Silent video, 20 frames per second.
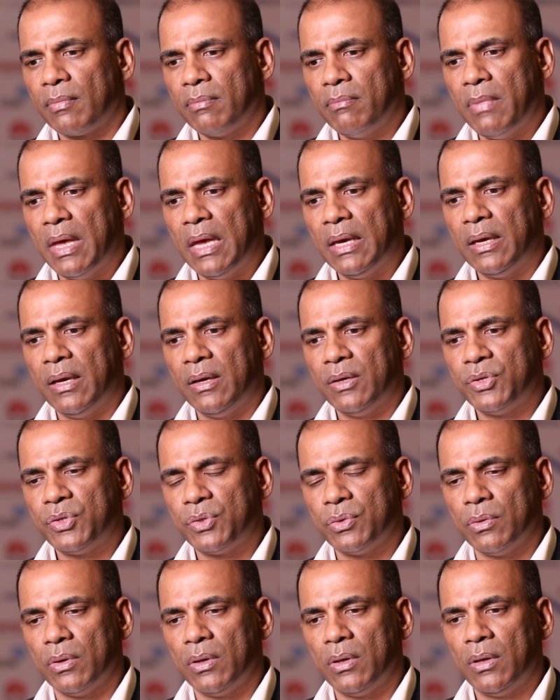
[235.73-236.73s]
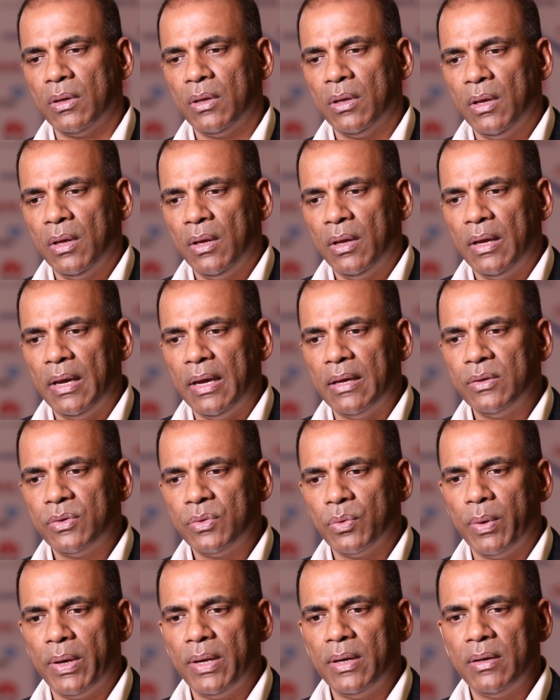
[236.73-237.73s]
making sure
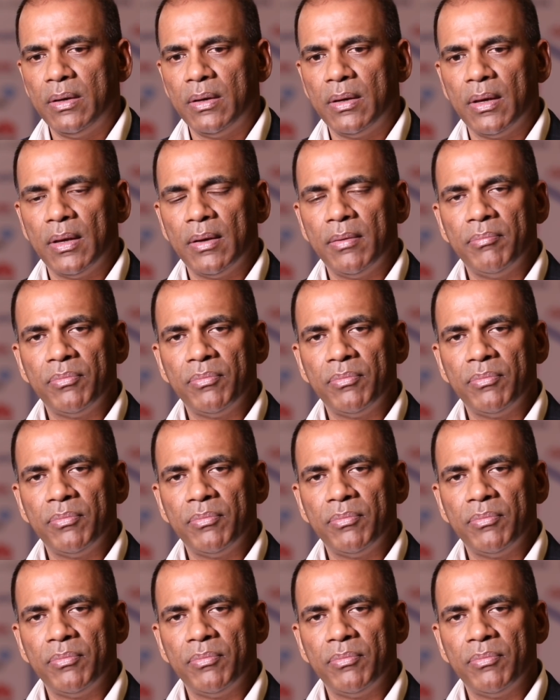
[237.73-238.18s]
end-to-end